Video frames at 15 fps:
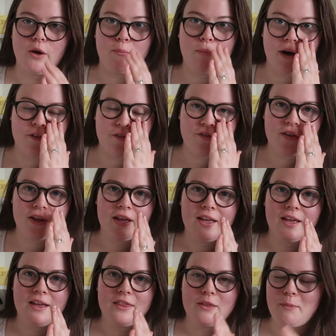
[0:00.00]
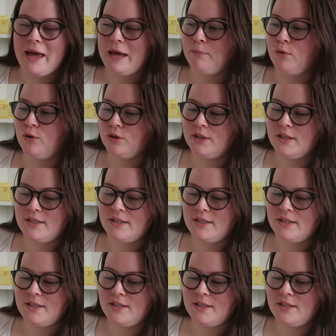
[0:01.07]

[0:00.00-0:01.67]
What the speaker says: above the pegboard.